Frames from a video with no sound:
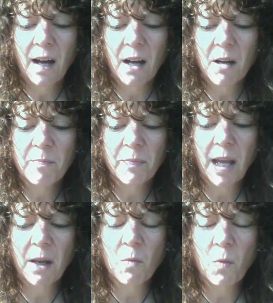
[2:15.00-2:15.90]
um,
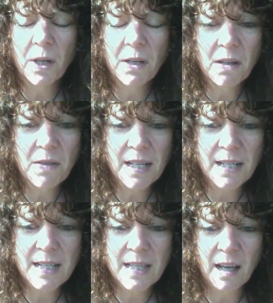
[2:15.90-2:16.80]
and one of the
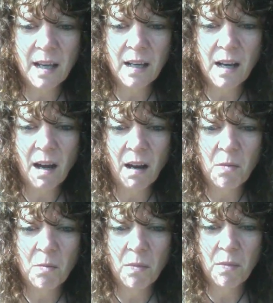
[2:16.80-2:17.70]
things that
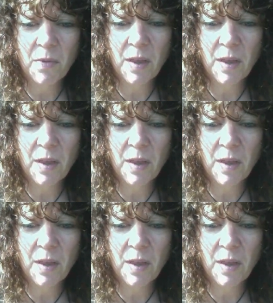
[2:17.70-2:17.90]
um,